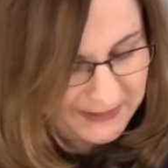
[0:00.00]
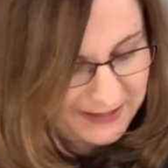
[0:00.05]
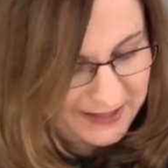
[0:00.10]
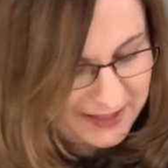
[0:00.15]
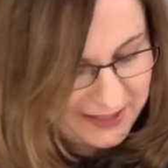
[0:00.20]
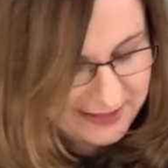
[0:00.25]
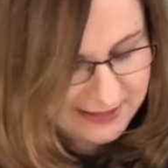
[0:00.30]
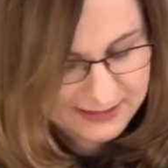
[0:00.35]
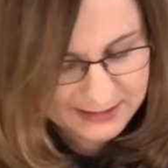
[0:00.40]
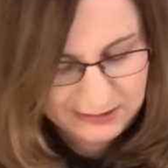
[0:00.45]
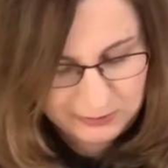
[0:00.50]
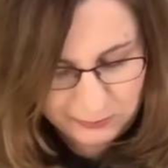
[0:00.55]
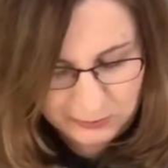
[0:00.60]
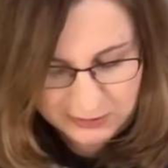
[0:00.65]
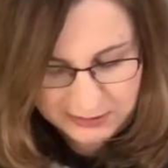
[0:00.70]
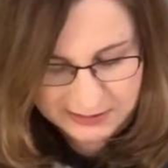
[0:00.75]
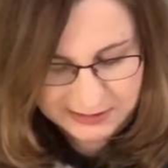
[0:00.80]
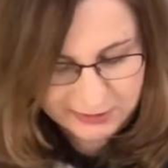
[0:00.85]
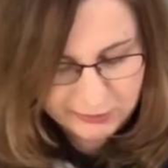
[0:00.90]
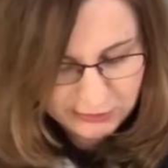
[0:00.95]
I still want to
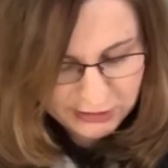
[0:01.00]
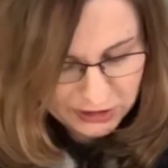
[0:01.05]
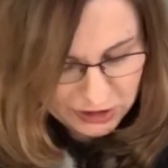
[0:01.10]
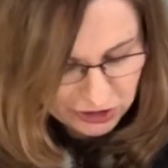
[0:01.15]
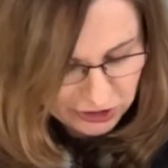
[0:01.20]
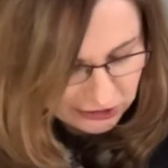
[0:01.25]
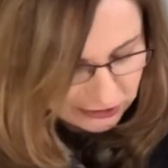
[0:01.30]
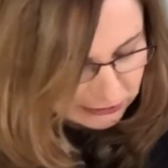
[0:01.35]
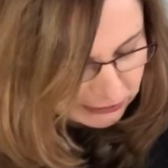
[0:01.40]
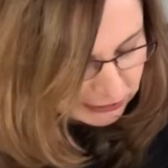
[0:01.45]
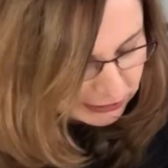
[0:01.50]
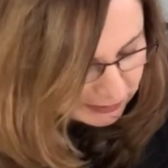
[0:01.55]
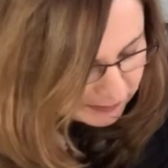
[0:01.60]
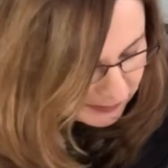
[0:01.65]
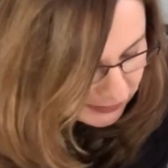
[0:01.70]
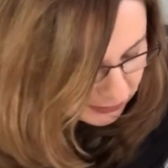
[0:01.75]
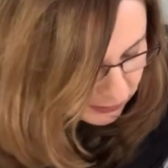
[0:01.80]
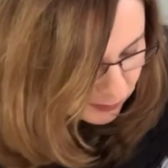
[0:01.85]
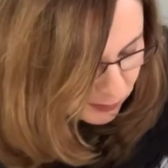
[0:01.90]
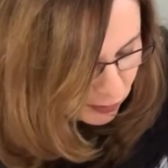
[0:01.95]
stretch it a little
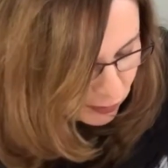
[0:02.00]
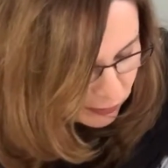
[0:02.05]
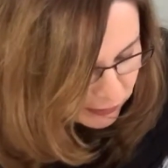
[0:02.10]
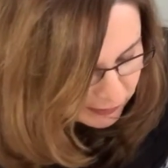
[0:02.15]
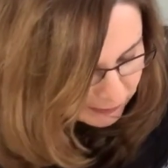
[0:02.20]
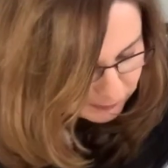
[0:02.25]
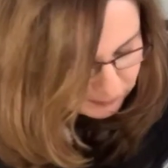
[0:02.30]
bit more,